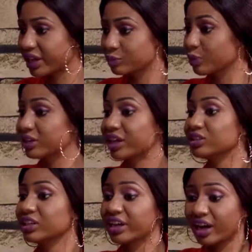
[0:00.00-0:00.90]
It might
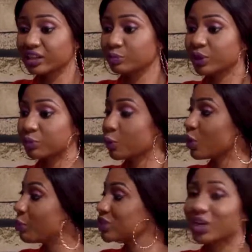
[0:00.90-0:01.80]
end in a heartbreak. Maybe
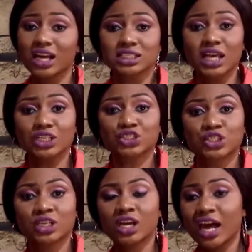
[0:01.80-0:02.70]
one person will get attached,
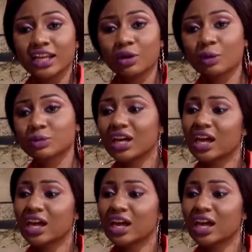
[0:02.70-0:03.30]
and then I will say,